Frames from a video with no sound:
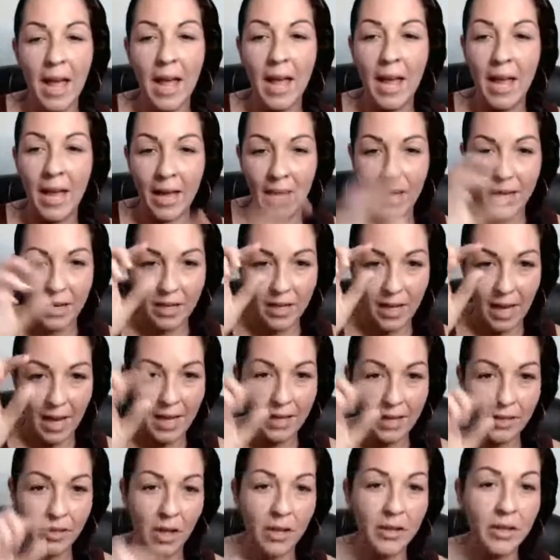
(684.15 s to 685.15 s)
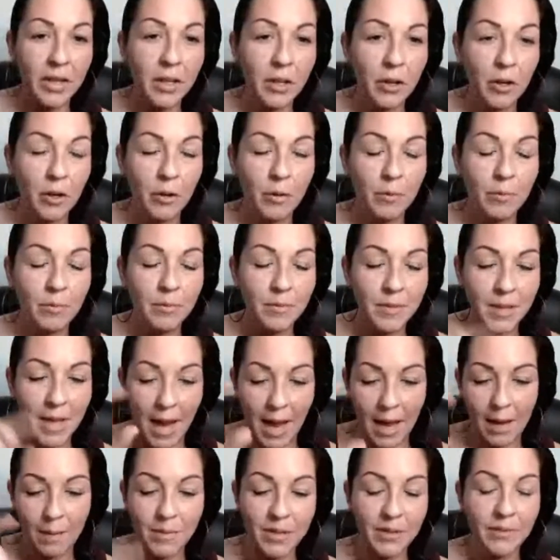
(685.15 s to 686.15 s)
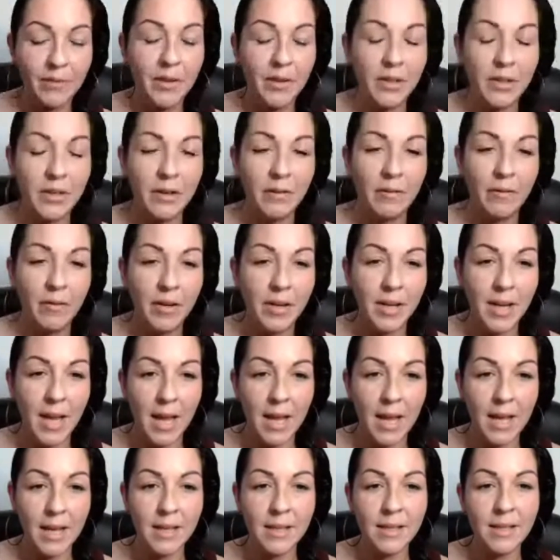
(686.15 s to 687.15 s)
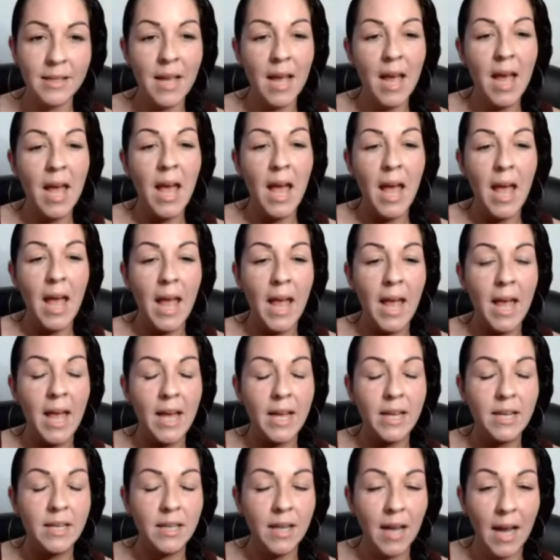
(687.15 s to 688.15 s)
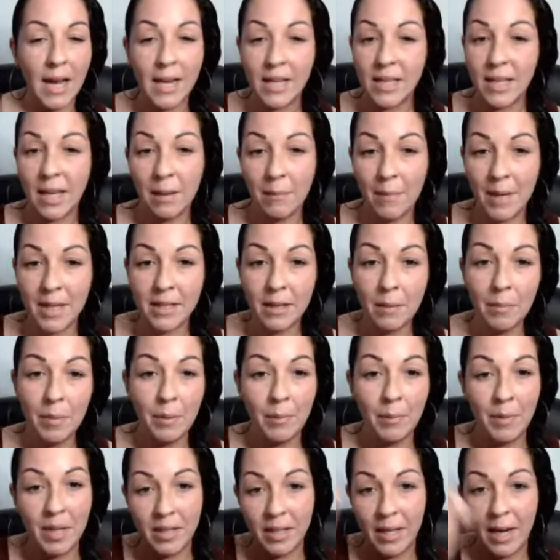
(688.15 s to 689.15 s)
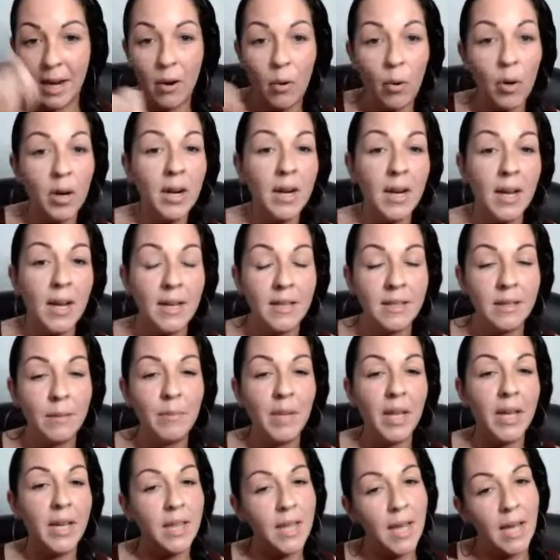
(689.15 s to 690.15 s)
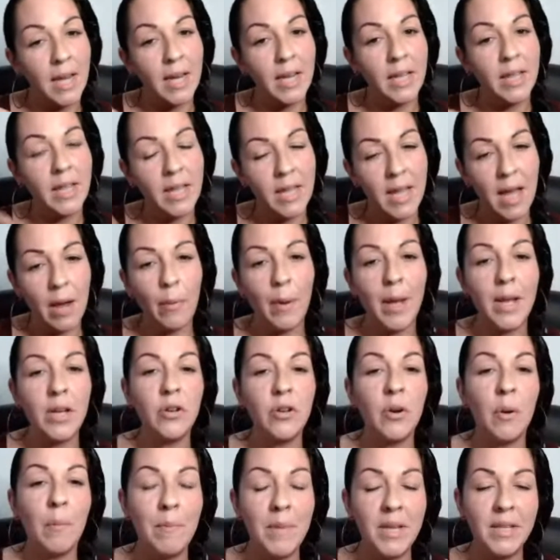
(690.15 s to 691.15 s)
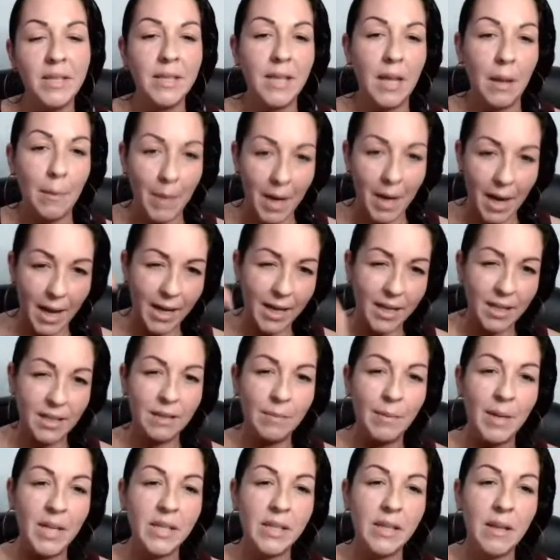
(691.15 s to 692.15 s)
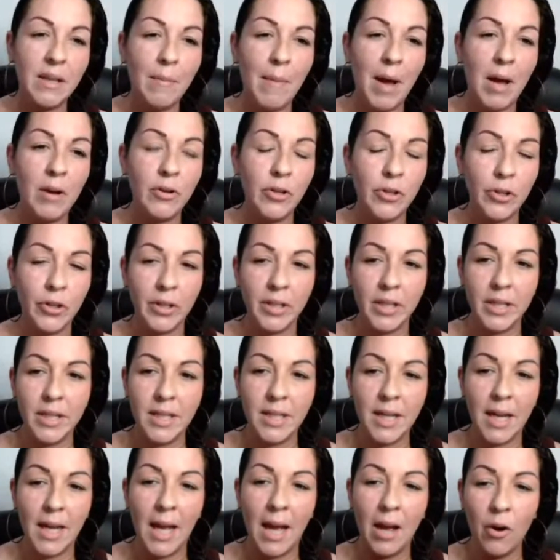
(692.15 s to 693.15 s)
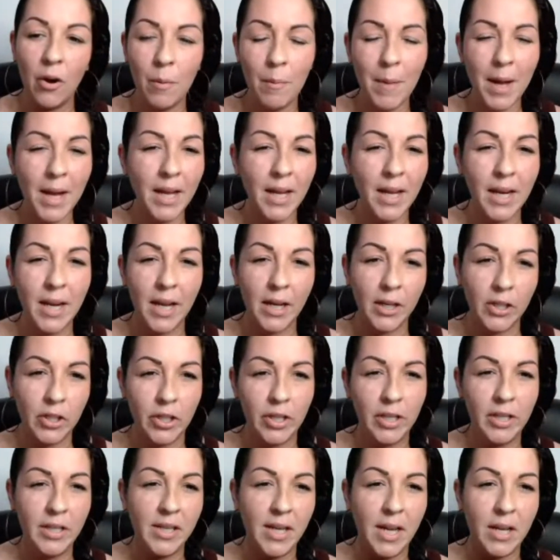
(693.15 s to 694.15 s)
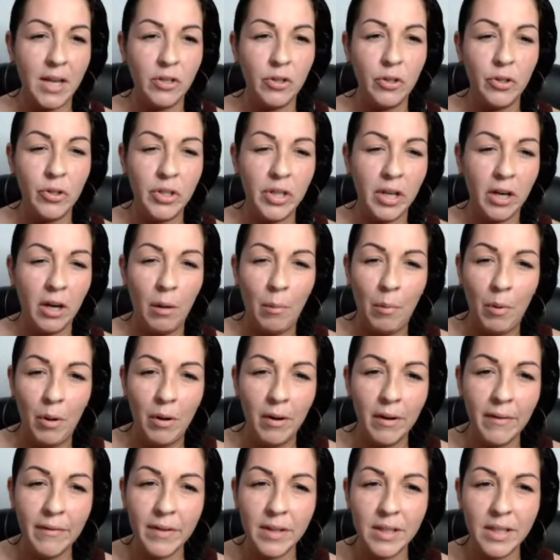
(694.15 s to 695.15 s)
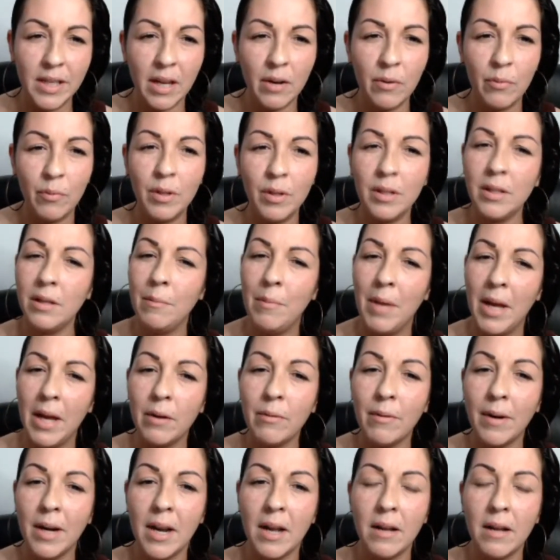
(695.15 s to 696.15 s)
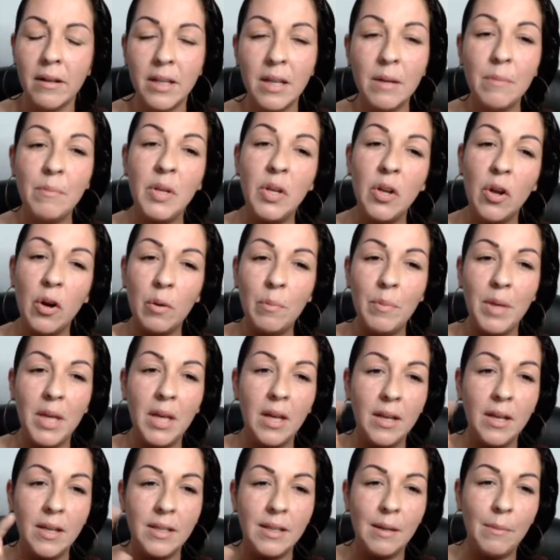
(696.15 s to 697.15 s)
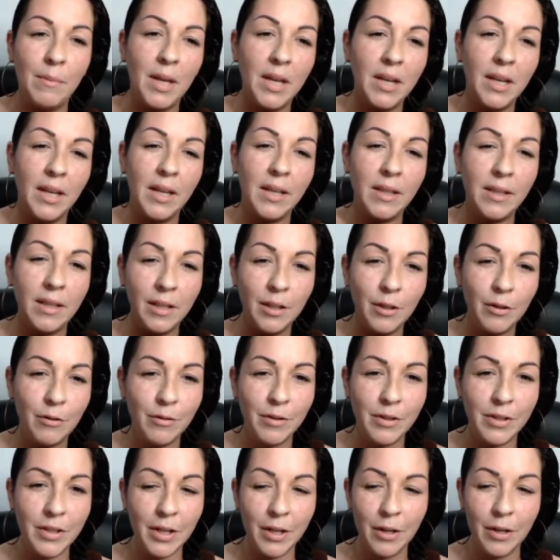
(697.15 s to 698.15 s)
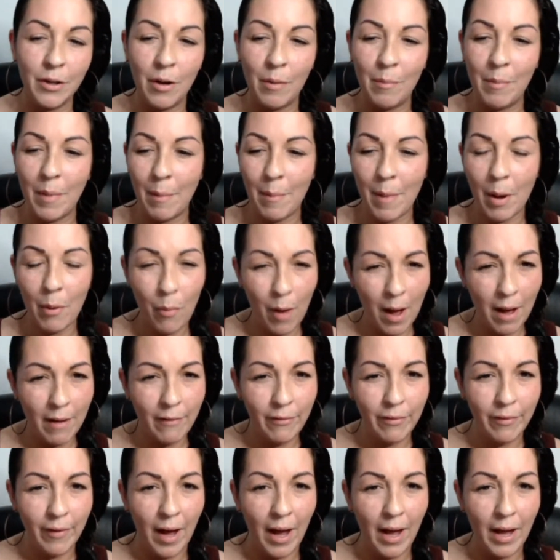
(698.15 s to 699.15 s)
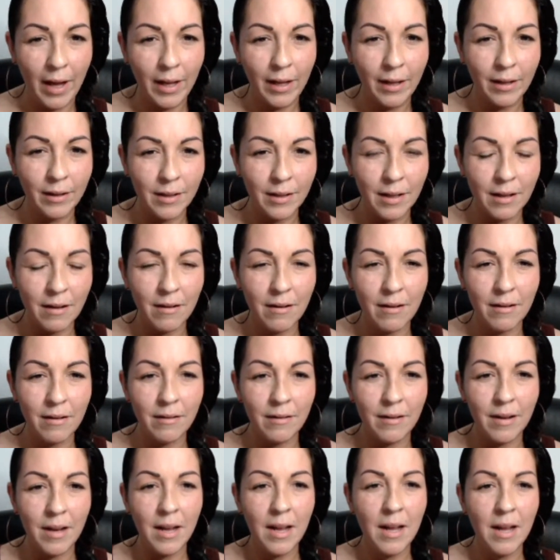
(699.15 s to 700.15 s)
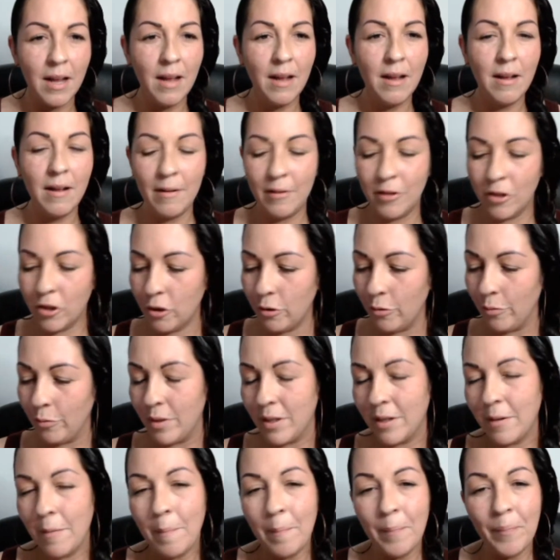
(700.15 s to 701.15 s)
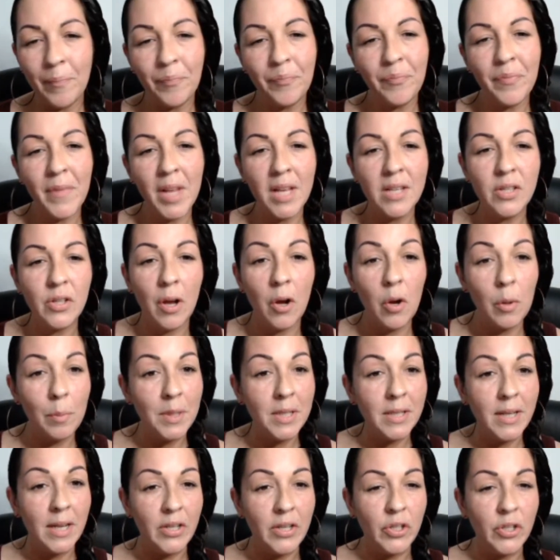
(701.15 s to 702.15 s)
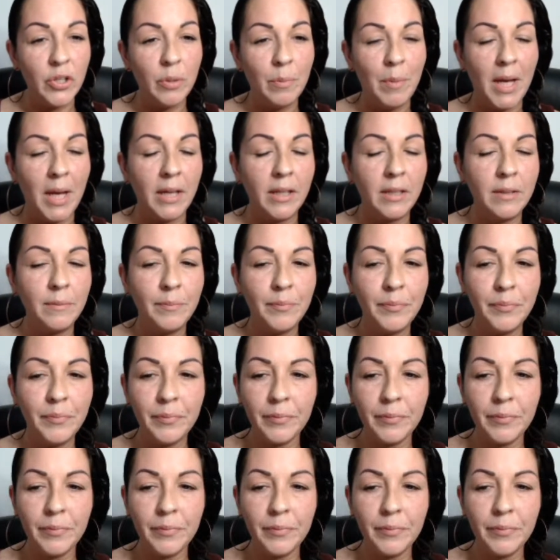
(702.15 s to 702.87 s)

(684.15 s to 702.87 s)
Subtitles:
And it has all the little times for the different days. And I take my supplements and I organize them like that. And then that way I don't miss them and I can space them out during the day. I hope my connection is not too terrible. If it's getting really bad right now, let me know because I'm getting like the little signal by my Wi-Fi. Oh, shoot. So I hope it's not too bad.